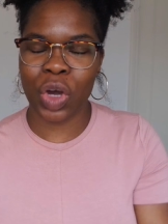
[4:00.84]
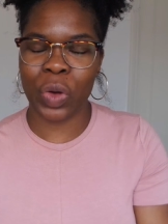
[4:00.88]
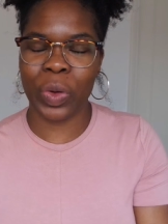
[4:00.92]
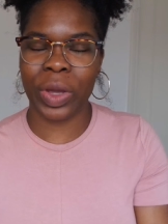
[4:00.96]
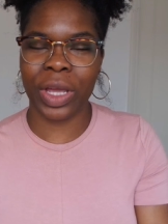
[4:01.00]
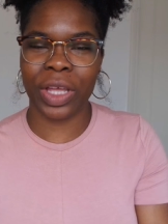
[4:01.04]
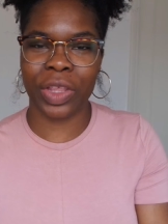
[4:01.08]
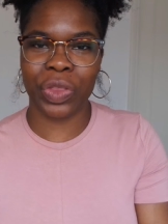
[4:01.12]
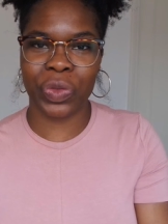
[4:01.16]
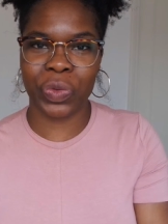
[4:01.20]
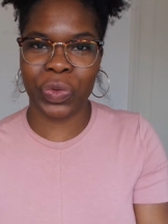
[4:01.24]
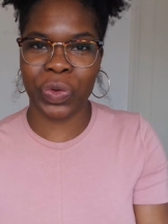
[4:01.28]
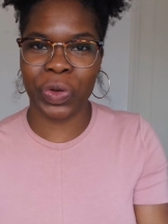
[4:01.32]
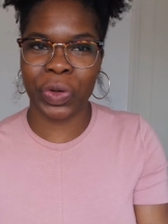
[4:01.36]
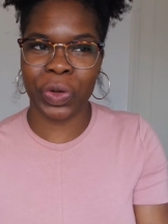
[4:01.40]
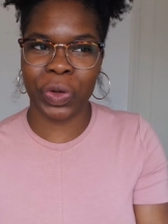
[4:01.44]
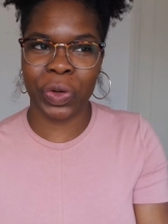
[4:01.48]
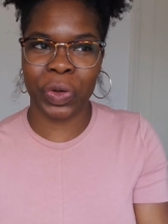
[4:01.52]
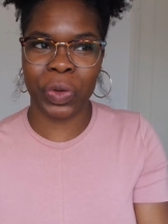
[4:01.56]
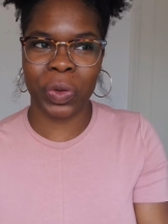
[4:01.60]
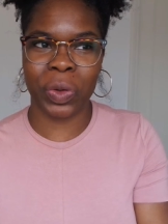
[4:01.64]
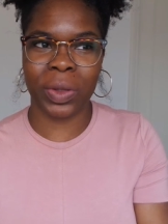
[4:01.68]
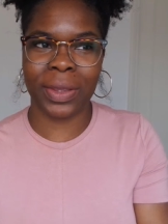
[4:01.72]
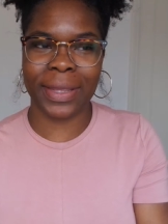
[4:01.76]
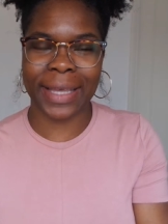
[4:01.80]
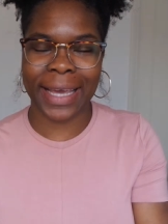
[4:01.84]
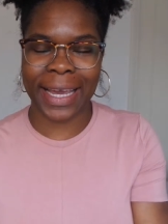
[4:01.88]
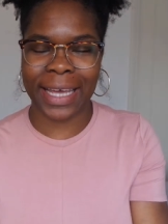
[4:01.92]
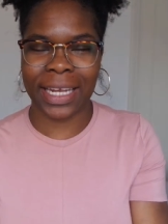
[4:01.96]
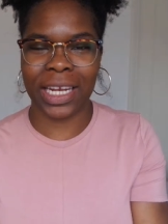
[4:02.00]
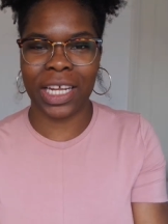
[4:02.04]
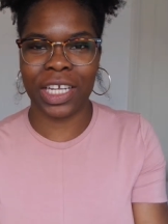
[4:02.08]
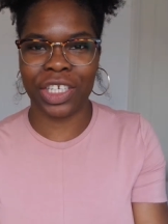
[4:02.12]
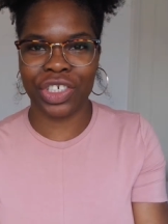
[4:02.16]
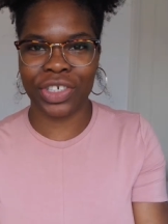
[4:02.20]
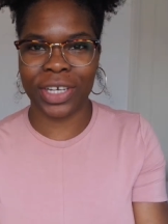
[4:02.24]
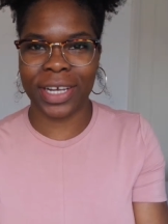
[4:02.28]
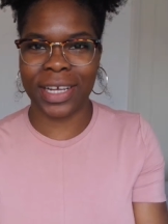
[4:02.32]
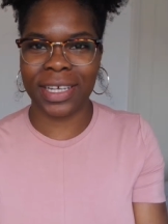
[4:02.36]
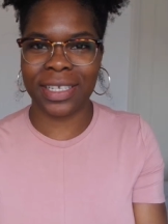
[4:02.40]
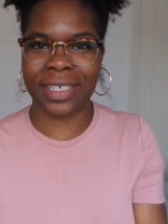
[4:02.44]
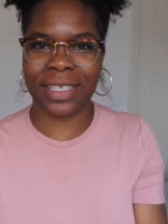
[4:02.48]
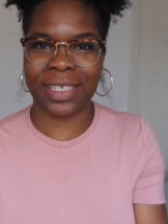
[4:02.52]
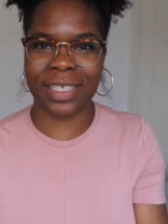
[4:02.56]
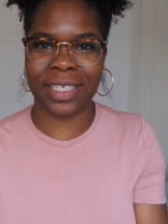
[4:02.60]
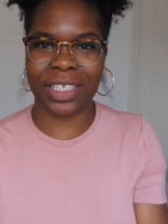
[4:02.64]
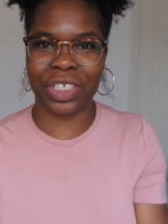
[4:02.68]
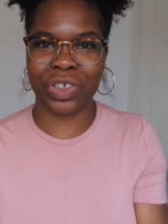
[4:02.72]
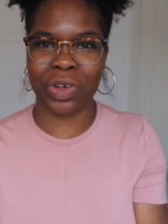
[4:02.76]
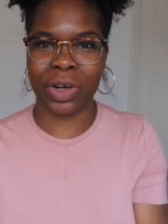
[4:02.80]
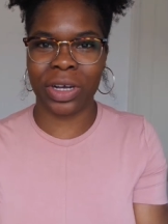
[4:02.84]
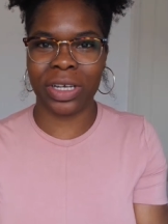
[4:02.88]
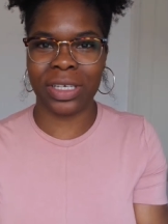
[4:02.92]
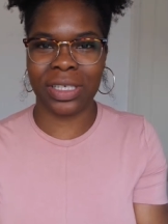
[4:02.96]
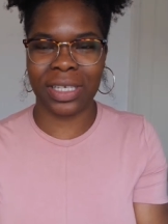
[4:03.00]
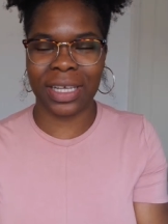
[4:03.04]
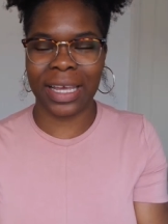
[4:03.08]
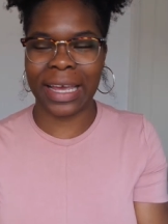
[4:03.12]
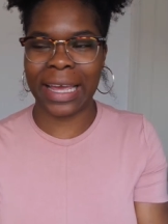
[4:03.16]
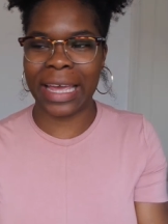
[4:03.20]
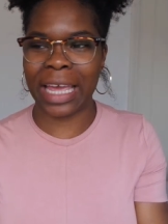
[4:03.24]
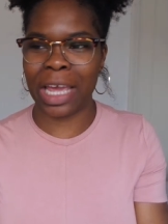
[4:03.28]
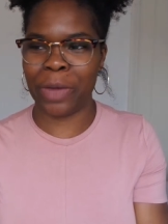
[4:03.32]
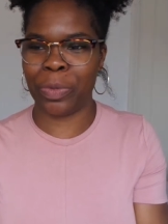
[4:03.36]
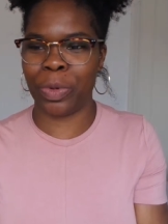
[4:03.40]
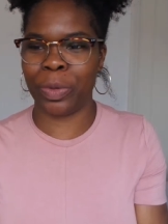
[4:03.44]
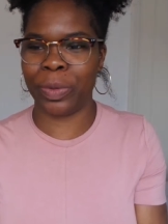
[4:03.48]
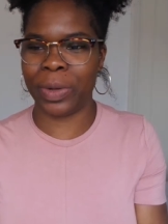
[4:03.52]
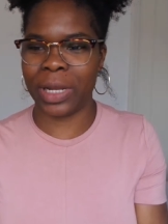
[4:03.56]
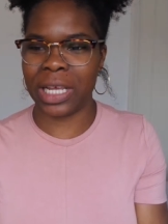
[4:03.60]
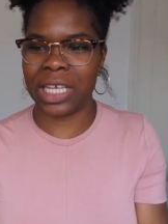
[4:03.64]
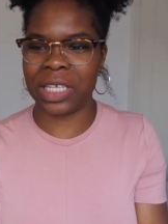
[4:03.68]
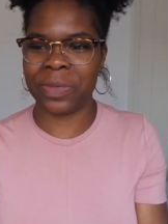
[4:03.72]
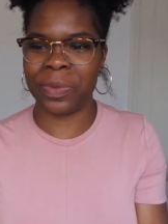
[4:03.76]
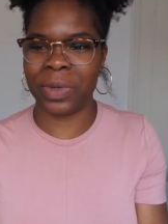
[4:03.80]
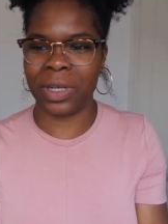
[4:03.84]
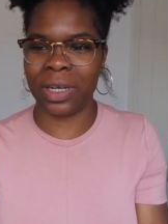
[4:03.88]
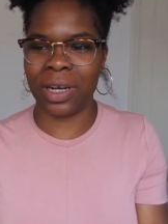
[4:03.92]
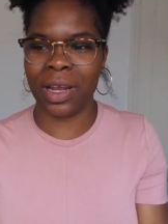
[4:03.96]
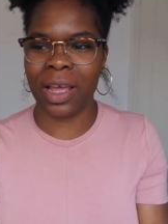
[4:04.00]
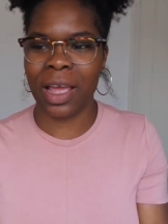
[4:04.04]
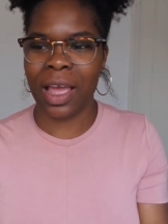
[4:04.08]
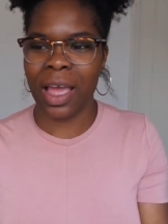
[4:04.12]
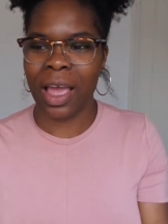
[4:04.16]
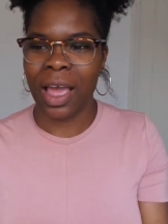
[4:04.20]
going through the NHS trying to get a hip replacement?